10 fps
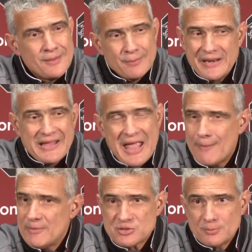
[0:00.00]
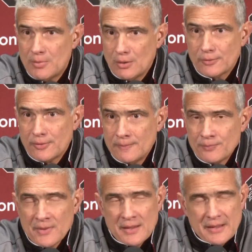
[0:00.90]
But he can't miss them both.
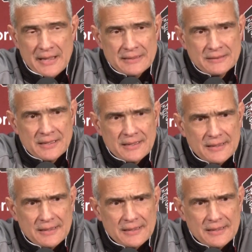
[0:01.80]
And